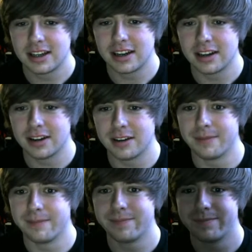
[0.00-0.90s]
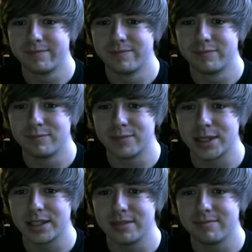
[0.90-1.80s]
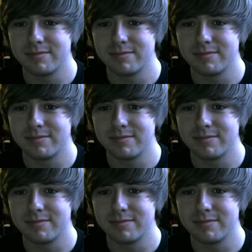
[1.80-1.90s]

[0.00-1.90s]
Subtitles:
But